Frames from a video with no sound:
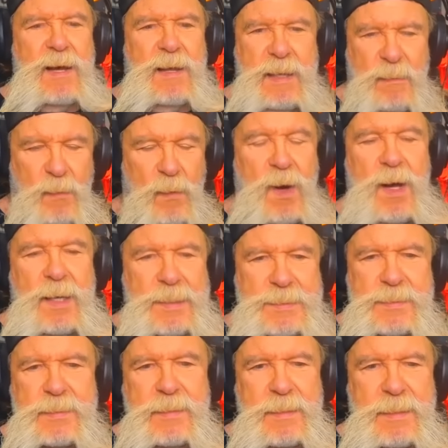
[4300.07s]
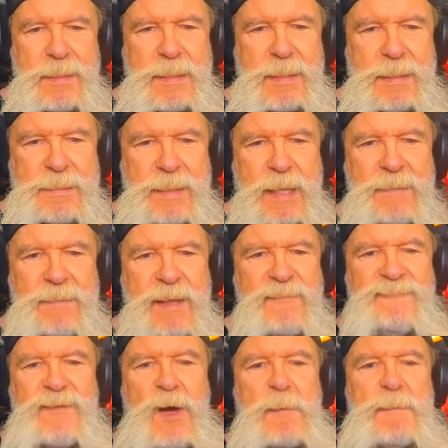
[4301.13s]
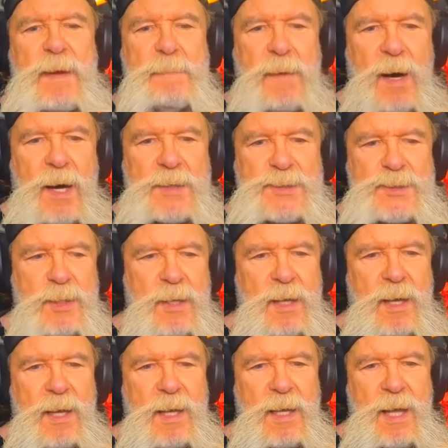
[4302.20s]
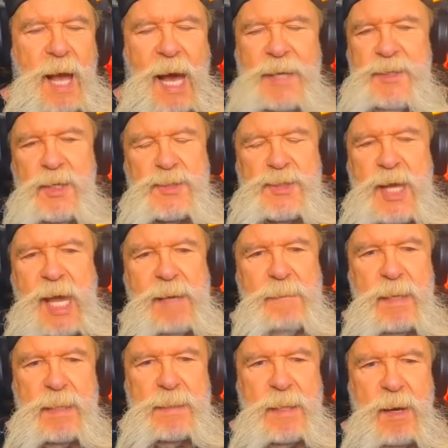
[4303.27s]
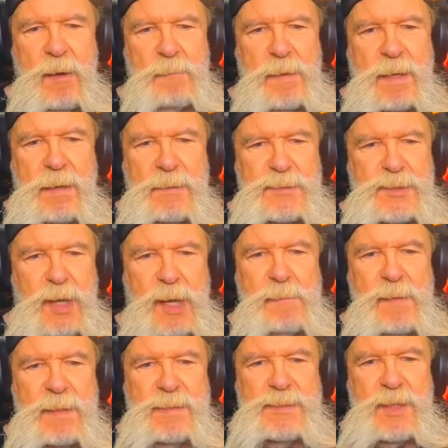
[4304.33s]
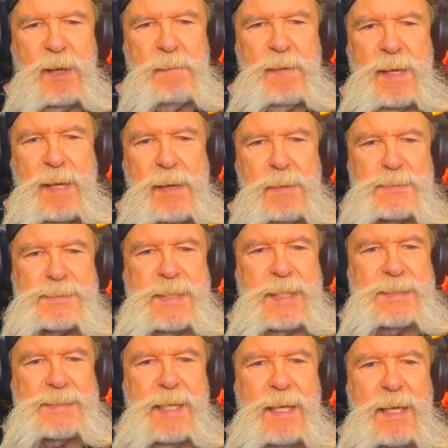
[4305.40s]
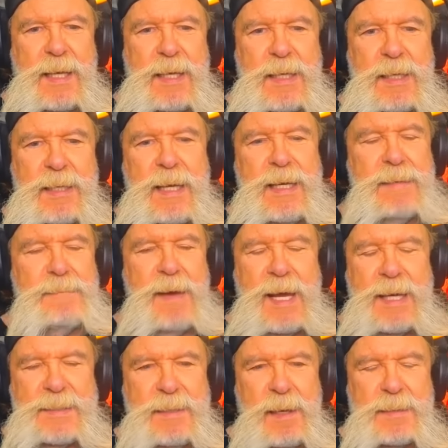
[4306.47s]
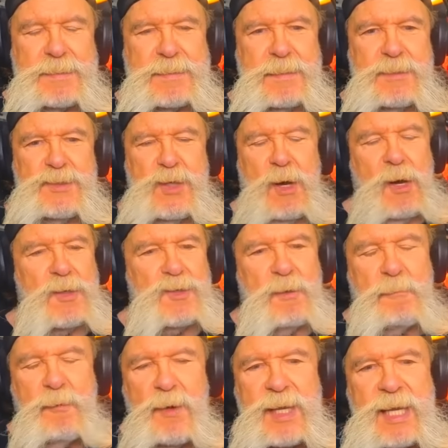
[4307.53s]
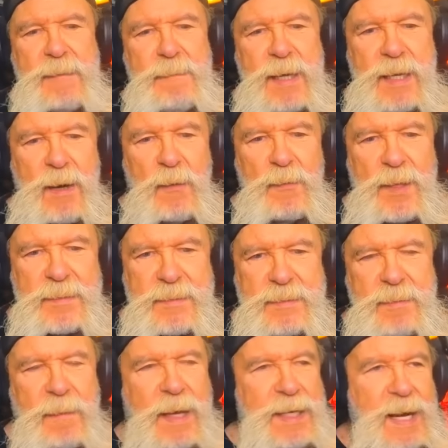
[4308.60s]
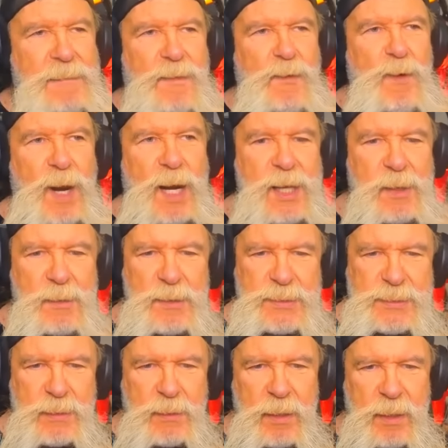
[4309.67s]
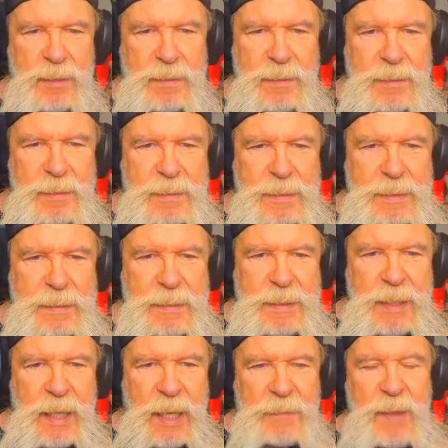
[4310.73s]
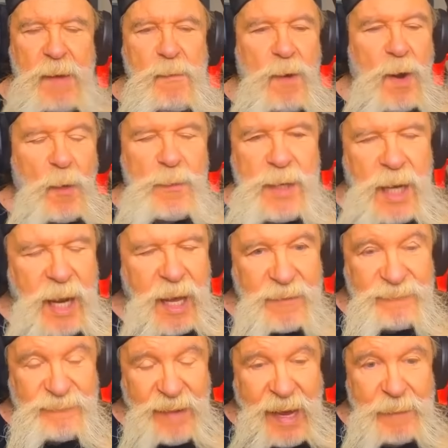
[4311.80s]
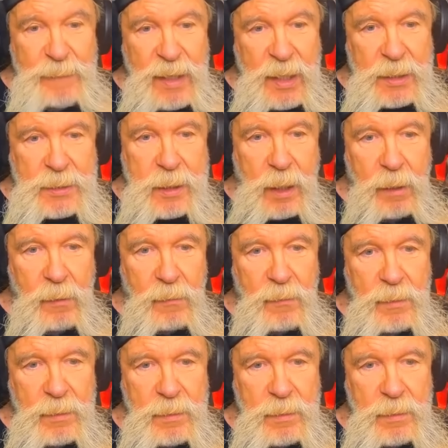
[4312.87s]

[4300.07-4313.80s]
it was. They they filmed a bunch. I just came in there because JB, JBL says you need to make Dutch the judge or bring him in on this or something. I never really understood it, and they were only like five minutes long.